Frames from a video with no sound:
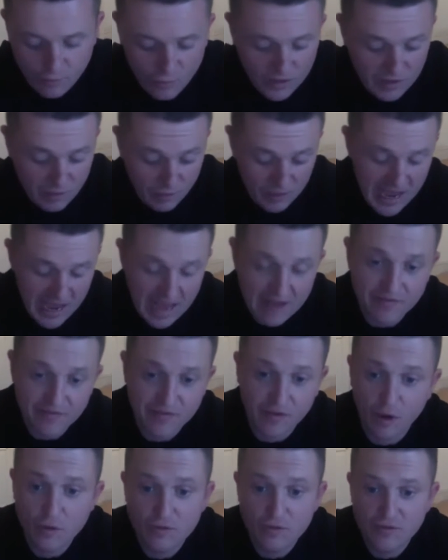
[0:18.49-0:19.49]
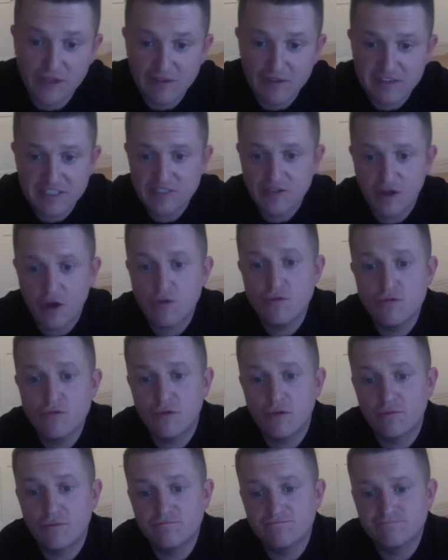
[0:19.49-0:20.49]
There is
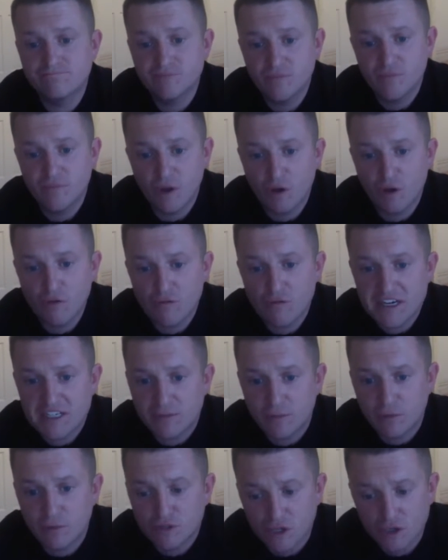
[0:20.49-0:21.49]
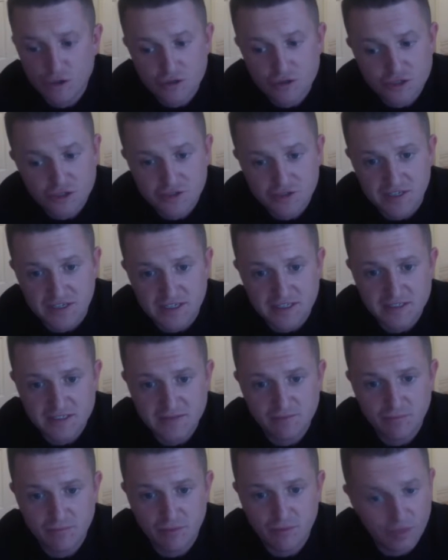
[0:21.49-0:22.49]
no reasonable solution to
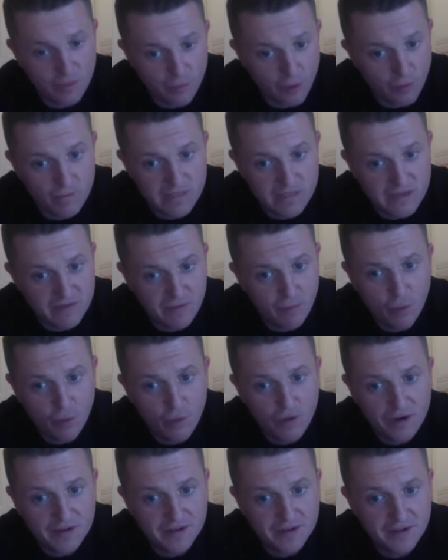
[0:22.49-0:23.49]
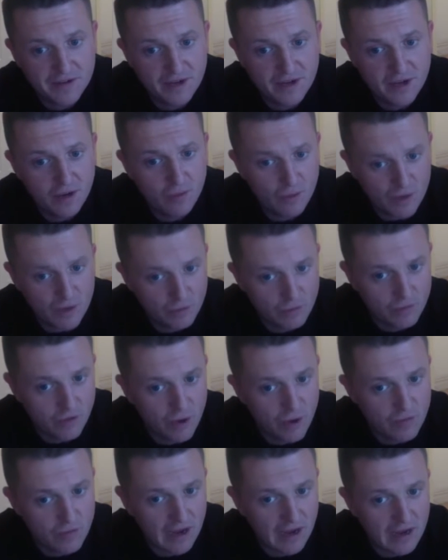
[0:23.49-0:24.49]
this with the problems they've imported. We all
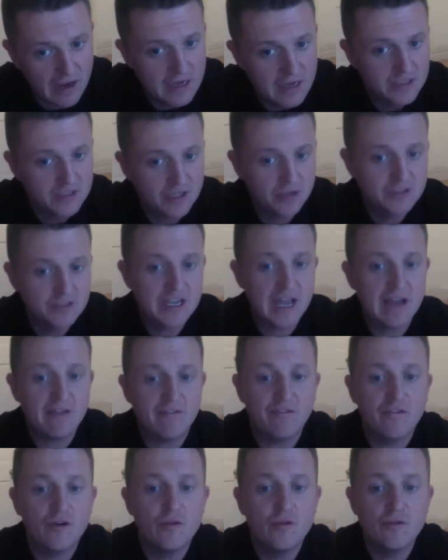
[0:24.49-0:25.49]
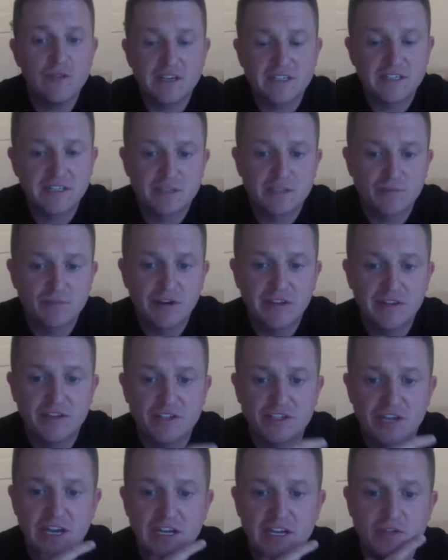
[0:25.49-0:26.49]
know that. So to get through this and to bring
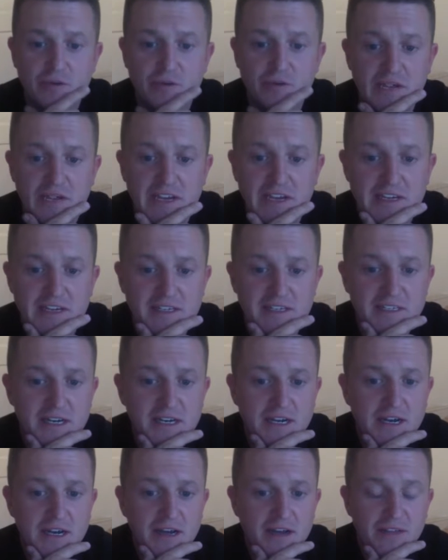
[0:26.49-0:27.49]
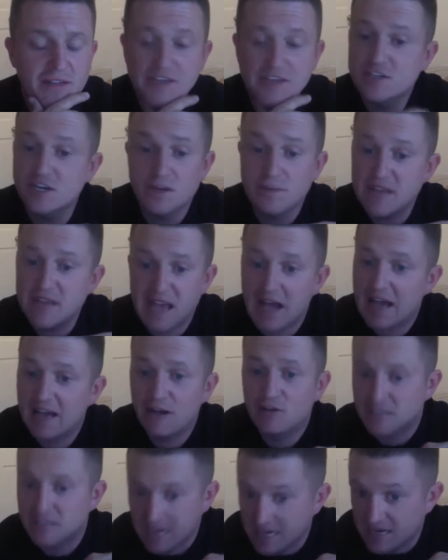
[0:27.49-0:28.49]
the change we need, there's going to be
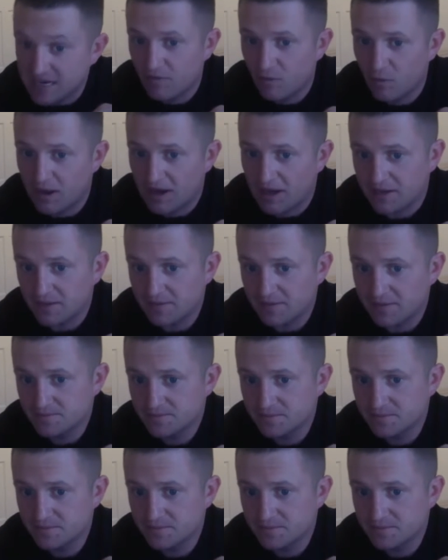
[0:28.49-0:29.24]
chaos either way.